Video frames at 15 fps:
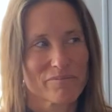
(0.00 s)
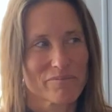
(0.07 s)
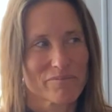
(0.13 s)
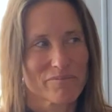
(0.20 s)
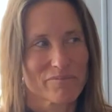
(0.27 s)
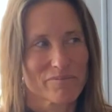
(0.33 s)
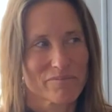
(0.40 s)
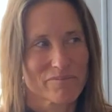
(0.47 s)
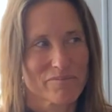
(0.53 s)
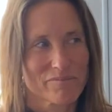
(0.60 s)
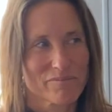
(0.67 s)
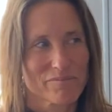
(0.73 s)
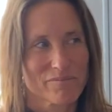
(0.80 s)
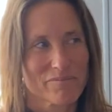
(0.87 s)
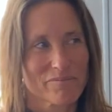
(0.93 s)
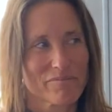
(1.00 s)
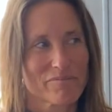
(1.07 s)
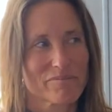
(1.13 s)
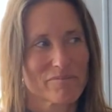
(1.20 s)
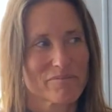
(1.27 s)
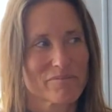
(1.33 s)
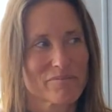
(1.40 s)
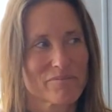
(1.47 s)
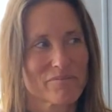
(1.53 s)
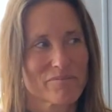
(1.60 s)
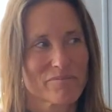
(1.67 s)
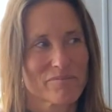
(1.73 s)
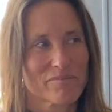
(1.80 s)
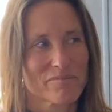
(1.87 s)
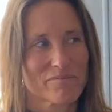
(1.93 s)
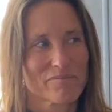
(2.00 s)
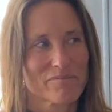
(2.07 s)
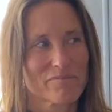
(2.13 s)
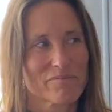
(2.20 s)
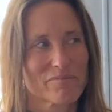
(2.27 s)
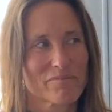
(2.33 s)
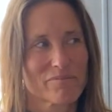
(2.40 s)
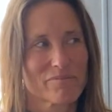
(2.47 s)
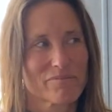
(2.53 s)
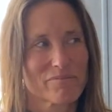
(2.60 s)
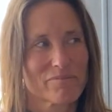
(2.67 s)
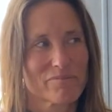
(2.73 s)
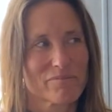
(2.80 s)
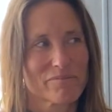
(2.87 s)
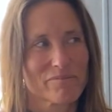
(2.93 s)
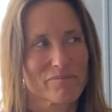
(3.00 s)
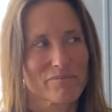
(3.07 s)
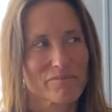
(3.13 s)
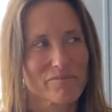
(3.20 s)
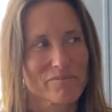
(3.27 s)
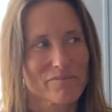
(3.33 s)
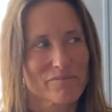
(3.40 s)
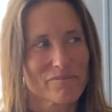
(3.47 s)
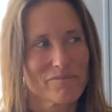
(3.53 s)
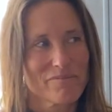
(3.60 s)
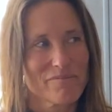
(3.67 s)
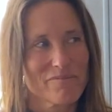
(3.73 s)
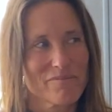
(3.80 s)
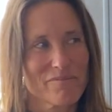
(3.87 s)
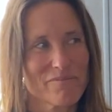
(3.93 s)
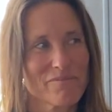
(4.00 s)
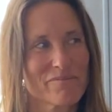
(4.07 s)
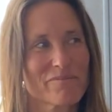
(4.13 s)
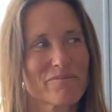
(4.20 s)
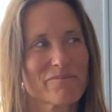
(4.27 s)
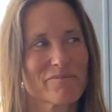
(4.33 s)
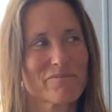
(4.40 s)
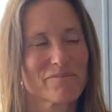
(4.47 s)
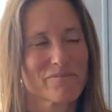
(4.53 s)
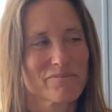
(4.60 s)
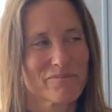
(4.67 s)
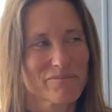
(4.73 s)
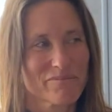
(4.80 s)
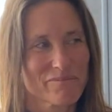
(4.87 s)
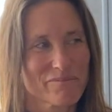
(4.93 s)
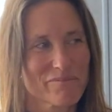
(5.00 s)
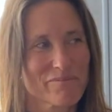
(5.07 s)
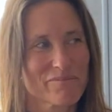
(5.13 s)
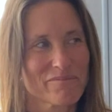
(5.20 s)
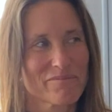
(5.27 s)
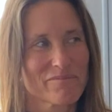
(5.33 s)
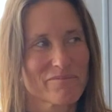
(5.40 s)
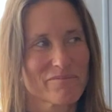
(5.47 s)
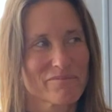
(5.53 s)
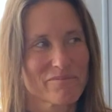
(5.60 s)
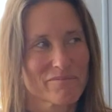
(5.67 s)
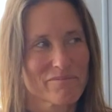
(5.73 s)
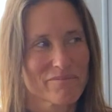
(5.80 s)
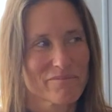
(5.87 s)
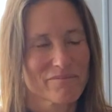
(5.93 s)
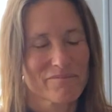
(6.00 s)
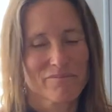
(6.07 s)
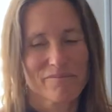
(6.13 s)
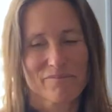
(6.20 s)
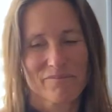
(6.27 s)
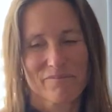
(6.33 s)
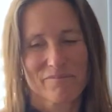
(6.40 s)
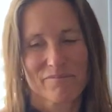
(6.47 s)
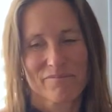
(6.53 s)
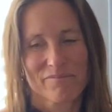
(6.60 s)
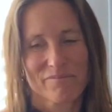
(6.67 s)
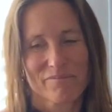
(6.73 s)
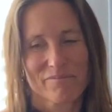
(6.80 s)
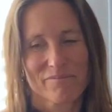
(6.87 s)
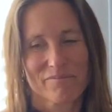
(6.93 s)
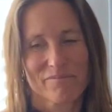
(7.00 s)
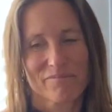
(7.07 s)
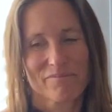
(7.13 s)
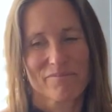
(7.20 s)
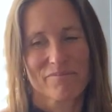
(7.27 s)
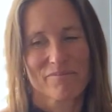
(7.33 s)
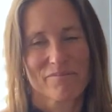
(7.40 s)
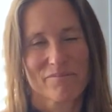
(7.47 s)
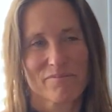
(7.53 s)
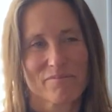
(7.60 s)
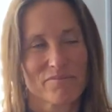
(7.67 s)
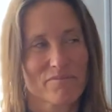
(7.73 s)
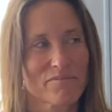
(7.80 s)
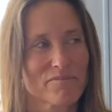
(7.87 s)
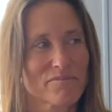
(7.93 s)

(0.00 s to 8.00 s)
No words are spoken by the person on screen.